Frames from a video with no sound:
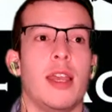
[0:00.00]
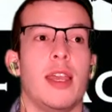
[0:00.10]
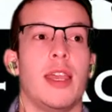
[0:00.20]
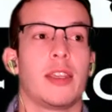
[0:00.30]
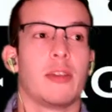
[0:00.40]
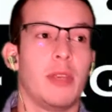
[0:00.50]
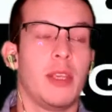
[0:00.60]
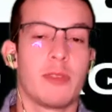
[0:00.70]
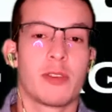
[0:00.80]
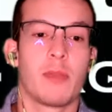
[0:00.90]
And
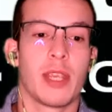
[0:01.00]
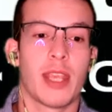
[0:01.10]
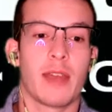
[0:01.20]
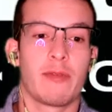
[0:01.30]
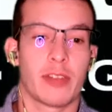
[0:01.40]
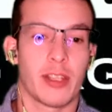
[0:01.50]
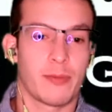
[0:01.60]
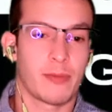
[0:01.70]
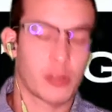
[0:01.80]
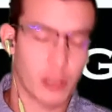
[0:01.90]
Khabib is a big advocate.
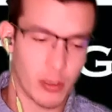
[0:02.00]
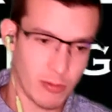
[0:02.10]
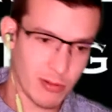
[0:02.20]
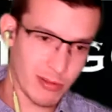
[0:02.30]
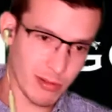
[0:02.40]
So,